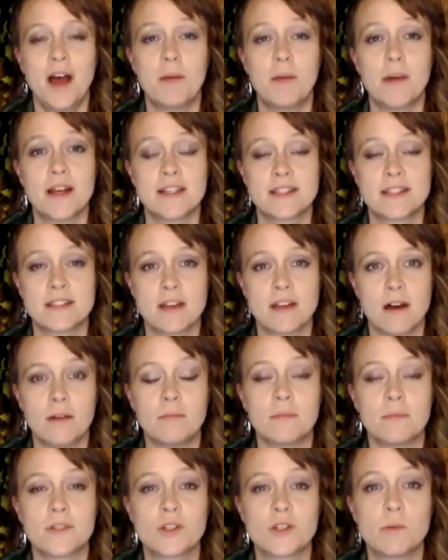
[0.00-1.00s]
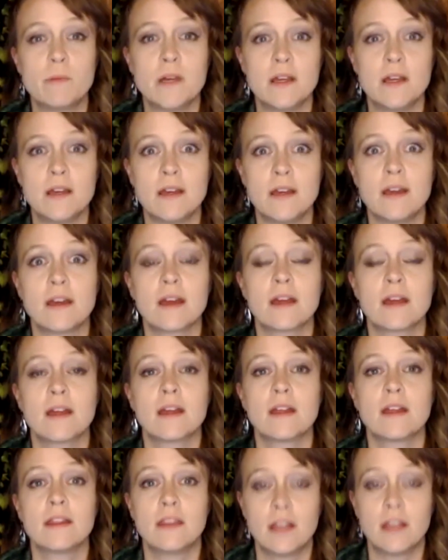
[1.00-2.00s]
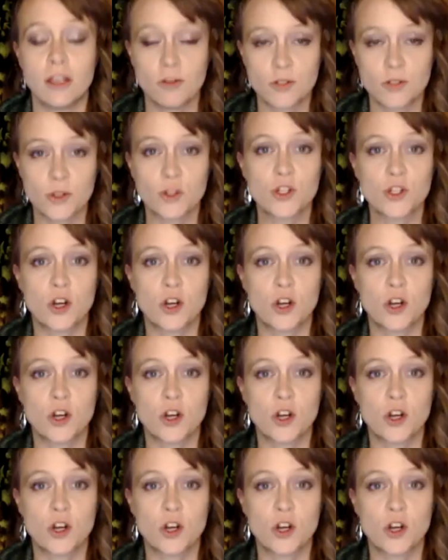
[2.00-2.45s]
by some to be, they use the